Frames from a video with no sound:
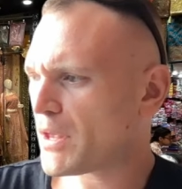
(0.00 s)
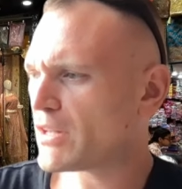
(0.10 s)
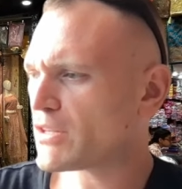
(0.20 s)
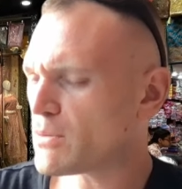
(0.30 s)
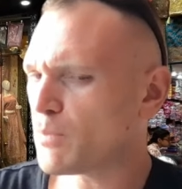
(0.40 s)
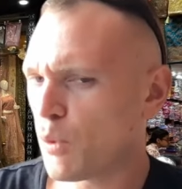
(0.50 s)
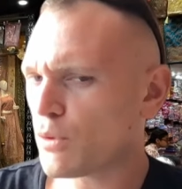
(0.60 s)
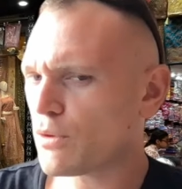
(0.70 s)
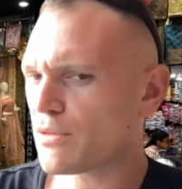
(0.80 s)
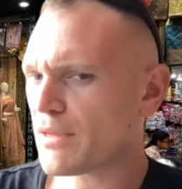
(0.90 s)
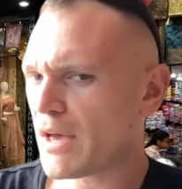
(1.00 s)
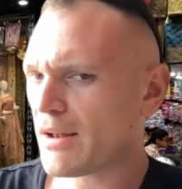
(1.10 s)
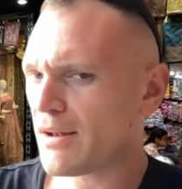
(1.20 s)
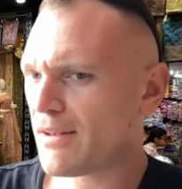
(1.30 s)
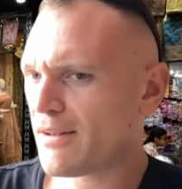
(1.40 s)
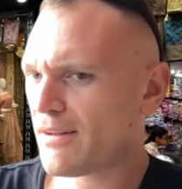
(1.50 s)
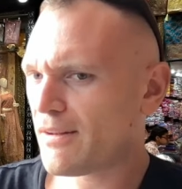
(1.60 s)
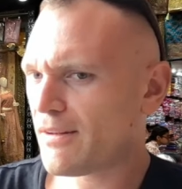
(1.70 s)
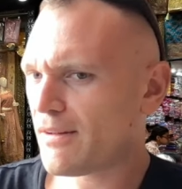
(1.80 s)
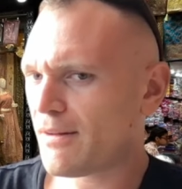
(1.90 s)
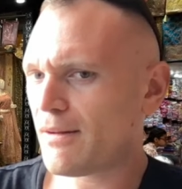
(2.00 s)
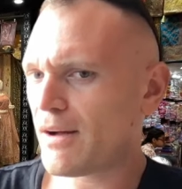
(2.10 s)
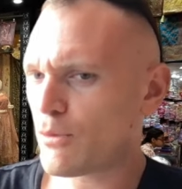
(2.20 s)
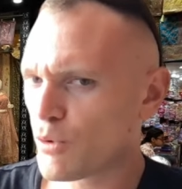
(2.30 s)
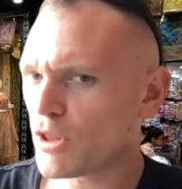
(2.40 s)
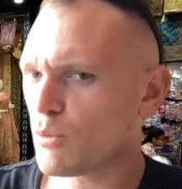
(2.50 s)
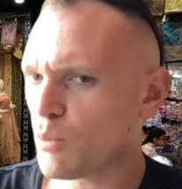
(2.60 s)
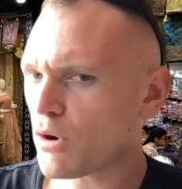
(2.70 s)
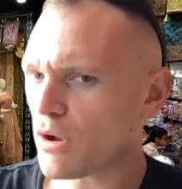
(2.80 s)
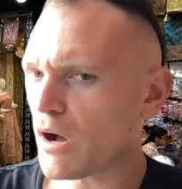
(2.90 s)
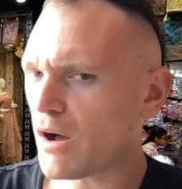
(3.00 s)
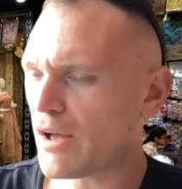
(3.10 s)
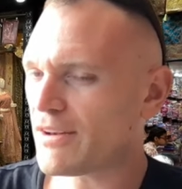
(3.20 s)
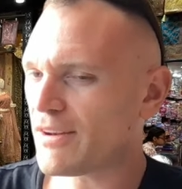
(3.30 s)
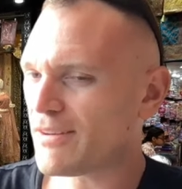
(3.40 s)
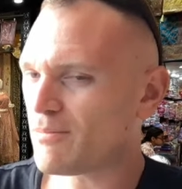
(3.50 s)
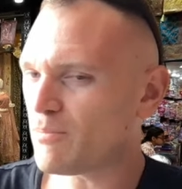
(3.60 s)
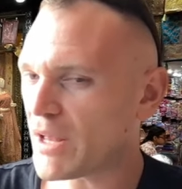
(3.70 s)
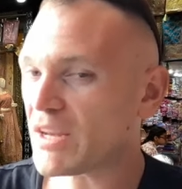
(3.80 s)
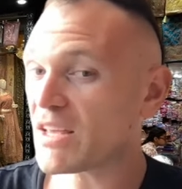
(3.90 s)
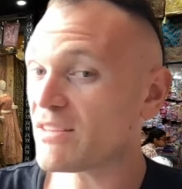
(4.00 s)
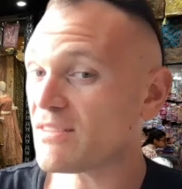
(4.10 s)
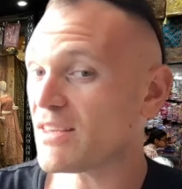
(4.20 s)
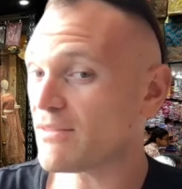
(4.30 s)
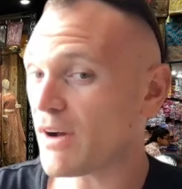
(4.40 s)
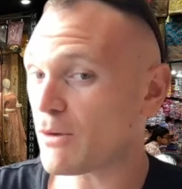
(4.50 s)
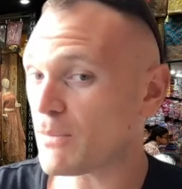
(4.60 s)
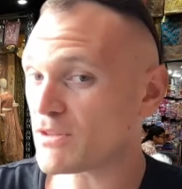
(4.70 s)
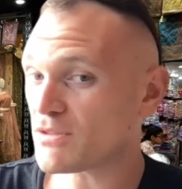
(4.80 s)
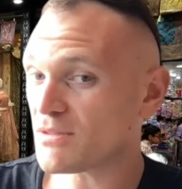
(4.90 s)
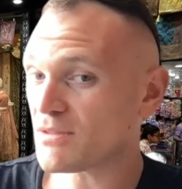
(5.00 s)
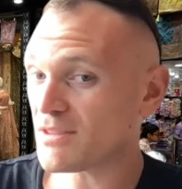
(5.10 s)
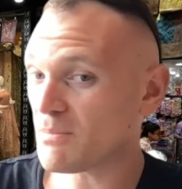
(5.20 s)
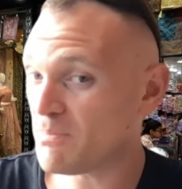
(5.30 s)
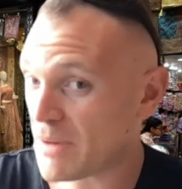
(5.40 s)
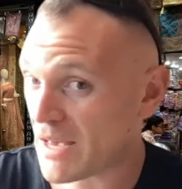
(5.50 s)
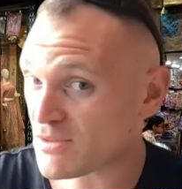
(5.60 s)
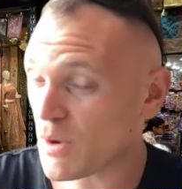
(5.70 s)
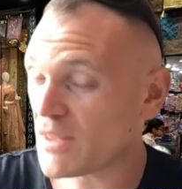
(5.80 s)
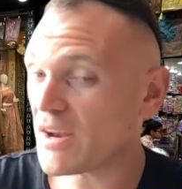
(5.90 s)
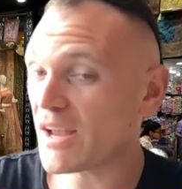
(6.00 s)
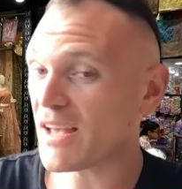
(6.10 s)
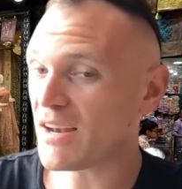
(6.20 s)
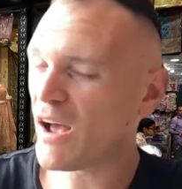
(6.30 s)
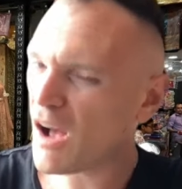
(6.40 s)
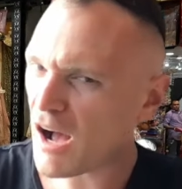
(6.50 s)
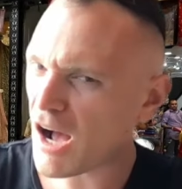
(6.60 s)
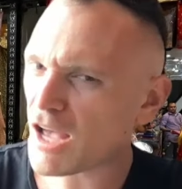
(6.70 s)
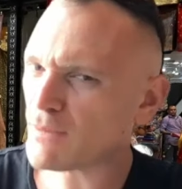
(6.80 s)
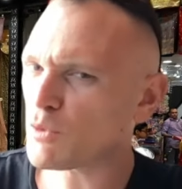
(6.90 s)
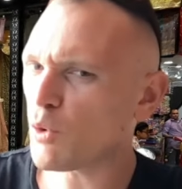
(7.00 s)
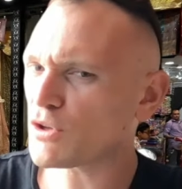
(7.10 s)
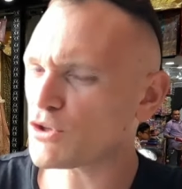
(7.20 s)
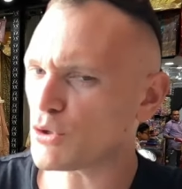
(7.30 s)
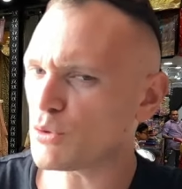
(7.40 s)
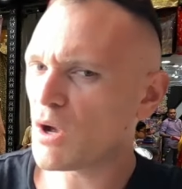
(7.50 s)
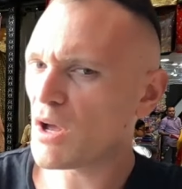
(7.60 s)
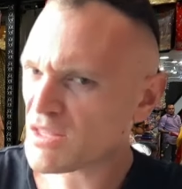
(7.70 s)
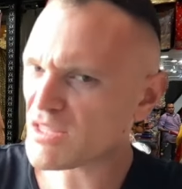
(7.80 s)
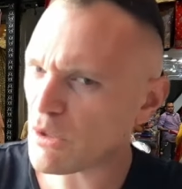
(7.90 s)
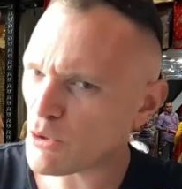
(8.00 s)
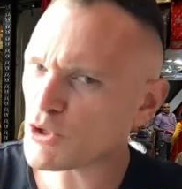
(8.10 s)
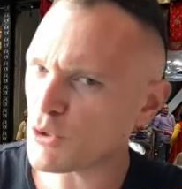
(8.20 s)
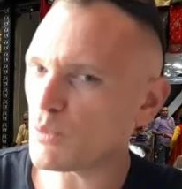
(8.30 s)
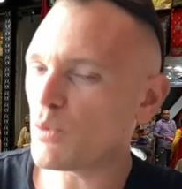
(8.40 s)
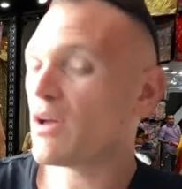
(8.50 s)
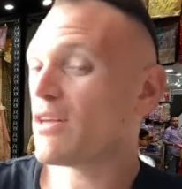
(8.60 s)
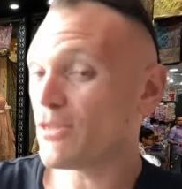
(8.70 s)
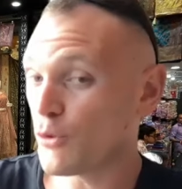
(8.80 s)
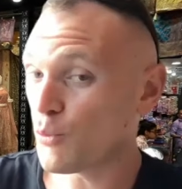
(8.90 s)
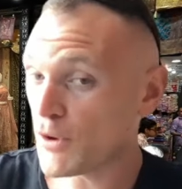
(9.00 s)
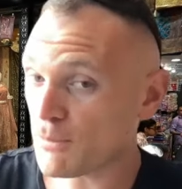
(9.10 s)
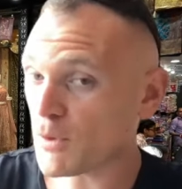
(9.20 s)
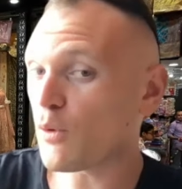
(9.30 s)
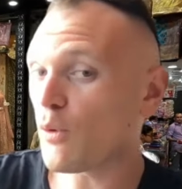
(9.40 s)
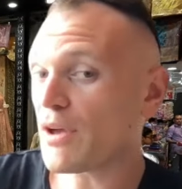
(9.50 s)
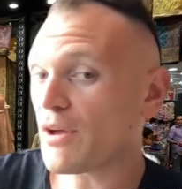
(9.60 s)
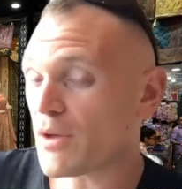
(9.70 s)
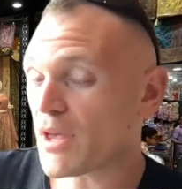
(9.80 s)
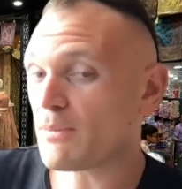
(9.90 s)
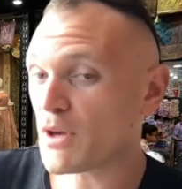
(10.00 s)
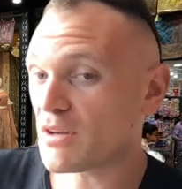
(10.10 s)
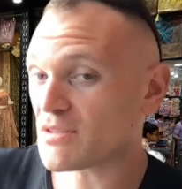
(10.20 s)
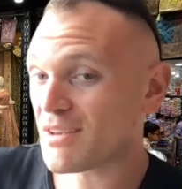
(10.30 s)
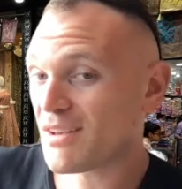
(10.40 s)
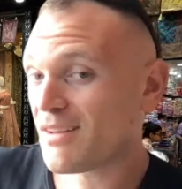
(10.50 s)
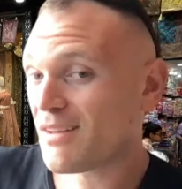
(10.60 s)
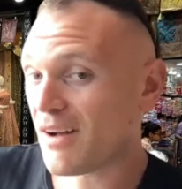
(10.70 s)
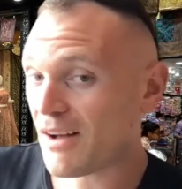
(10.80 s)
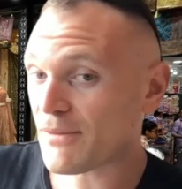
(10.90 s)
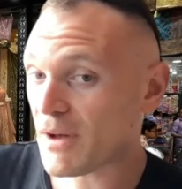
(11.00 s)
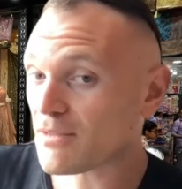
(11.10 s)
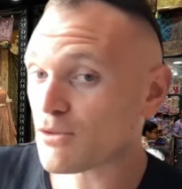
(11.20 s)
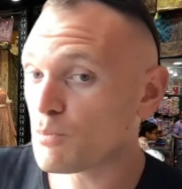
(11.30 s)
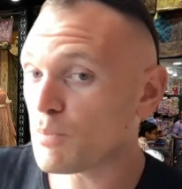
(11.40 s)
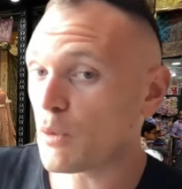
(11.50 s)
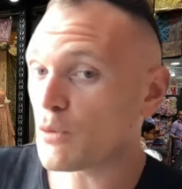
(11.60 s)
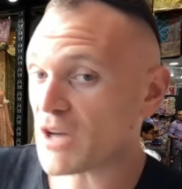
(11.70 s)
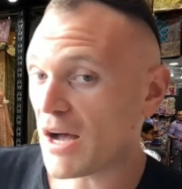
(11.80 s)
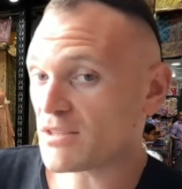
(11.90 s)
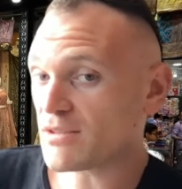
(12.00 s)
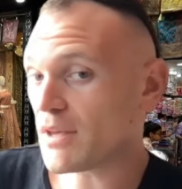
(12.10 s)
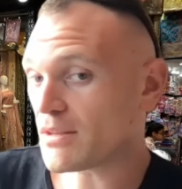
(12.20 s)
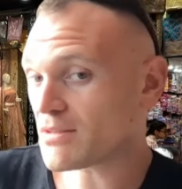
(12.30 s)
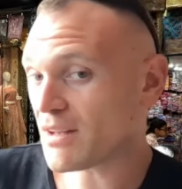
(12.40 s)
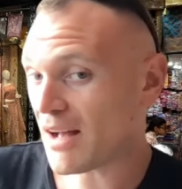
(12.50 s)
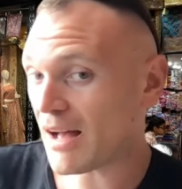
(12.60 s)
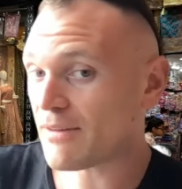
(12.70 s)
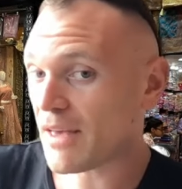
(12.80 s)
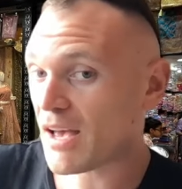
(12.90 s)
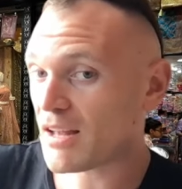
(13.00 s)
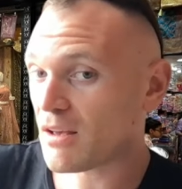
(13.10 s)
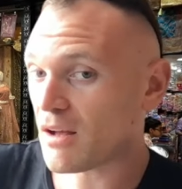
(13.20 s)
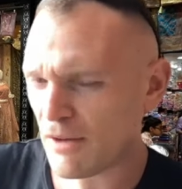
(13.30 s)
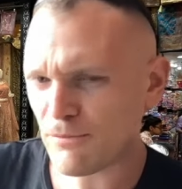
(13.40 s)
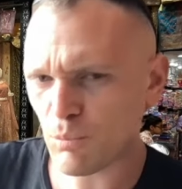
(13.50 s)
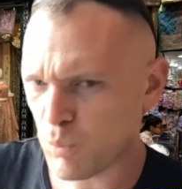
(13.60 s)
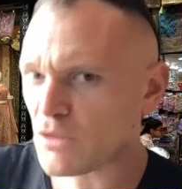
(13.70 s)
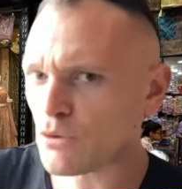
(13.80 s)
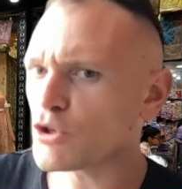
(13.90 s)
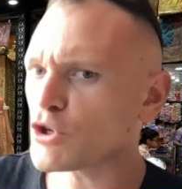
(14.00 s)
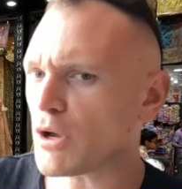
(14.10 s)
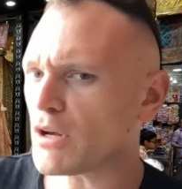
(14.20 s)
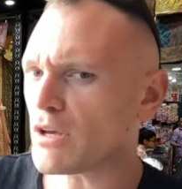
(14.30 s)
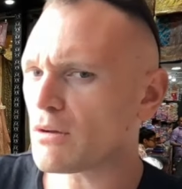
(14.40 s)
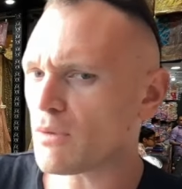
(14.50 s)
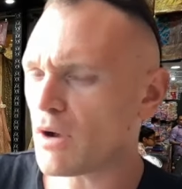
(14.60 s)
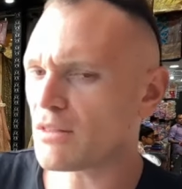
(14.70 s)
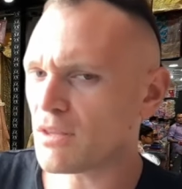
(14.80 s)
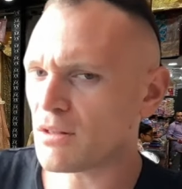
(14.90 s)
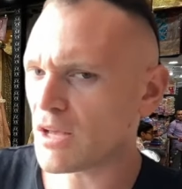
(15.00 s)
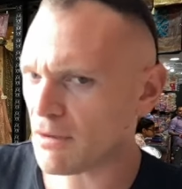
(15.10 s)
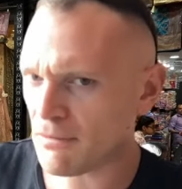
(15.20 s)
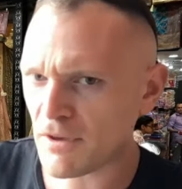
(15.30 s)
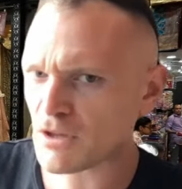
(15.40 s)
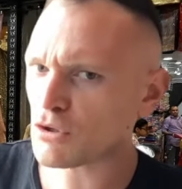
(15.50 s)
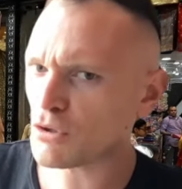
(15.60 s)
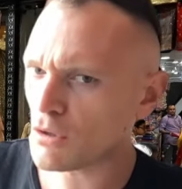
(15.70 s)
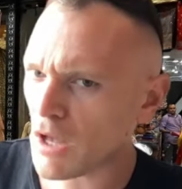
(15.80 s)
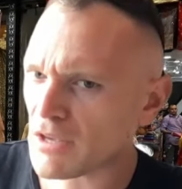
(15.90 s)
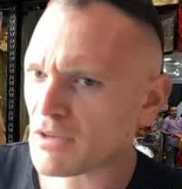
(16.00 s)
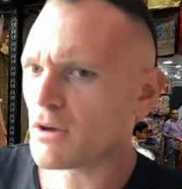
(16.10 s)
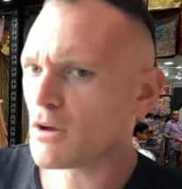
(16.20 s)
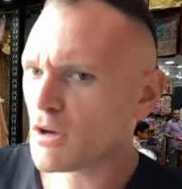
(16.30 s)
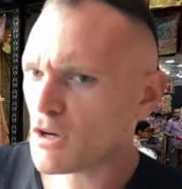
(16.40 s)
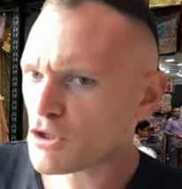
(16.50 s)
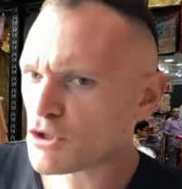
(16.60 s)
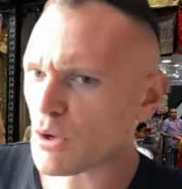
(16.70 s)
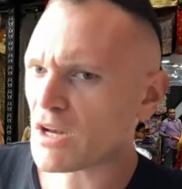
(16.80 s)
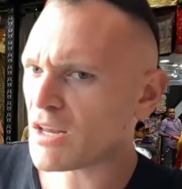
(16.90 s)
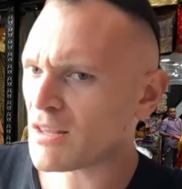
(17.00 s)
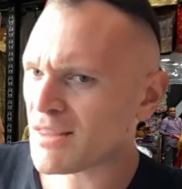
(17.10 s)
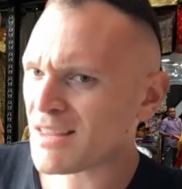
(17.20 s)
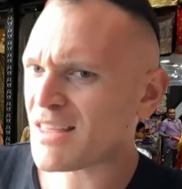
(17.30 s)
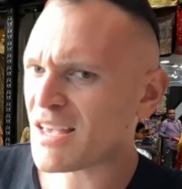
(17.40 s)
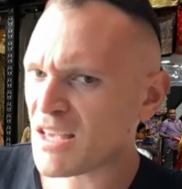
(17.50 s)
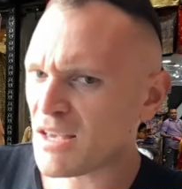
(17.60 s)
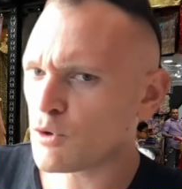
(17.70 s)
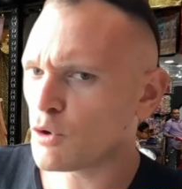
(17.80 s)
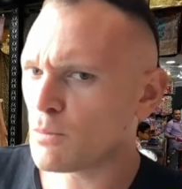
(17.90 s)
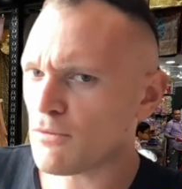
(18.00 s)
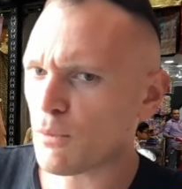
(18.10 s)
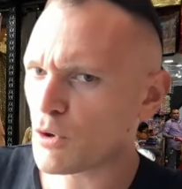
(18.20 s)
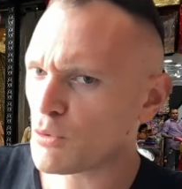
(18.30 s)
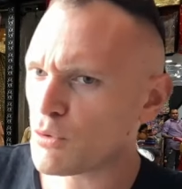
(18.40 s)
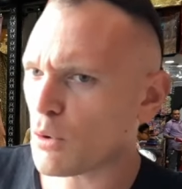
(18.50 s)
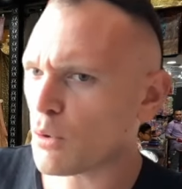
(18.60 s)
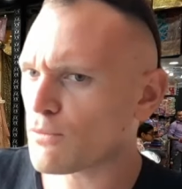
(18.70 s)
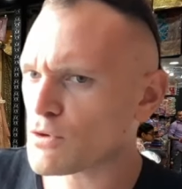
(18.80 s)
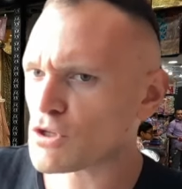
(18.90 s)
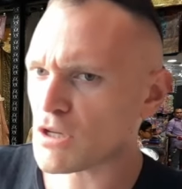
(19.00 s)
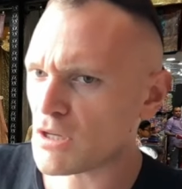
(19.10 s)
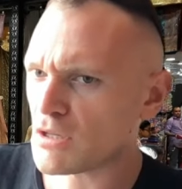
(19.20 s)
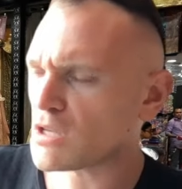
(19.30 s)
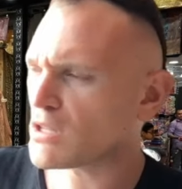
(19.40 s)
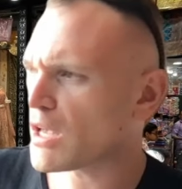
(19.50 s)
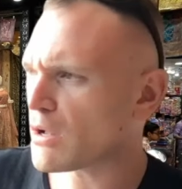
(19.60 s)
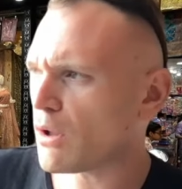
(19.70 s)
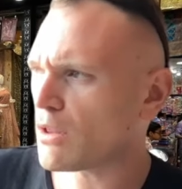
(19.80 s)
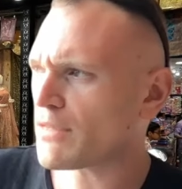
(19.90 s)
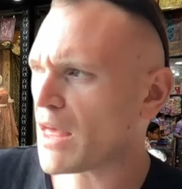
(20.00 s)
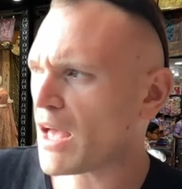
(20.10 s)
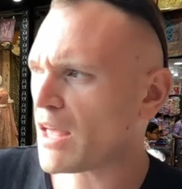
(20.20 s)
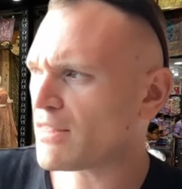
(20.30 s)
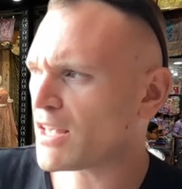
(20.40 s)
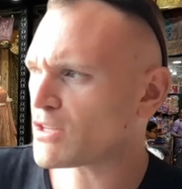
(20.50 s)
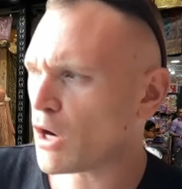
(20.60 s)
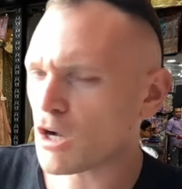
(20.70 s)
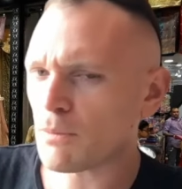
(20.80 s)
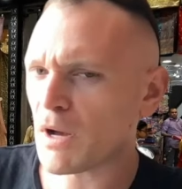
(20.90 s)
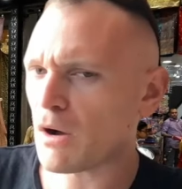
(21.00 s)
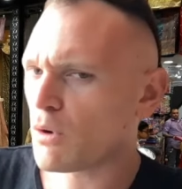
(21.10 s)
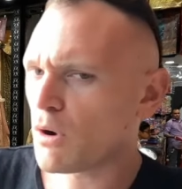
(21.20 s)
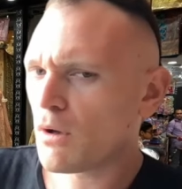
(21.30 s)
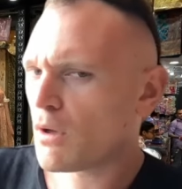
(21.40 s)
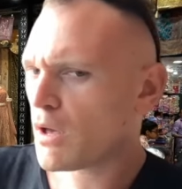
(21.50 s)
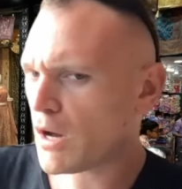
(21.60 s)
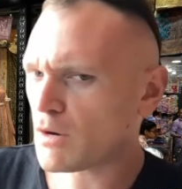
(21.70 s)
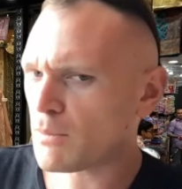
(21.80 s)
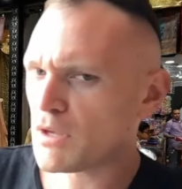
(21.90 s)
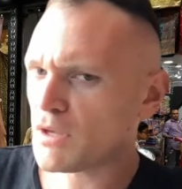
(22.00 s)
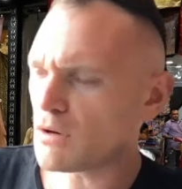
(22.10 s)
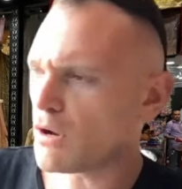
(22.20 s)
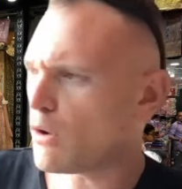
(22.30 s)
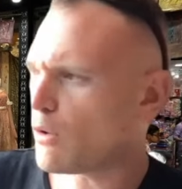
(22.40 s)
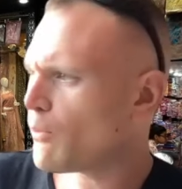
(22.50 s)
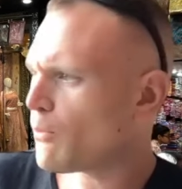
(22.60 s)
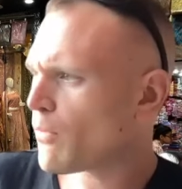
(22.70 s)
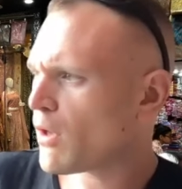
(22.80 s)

it's important that i really work on blending into the environments the best way that i can i'm going to tell you the real mccoy okay because I've gone through both sides of this. I've had I've went through the training, right? The like official like training that they give you before you go overseas and like all of that and they talk about how to be, you know,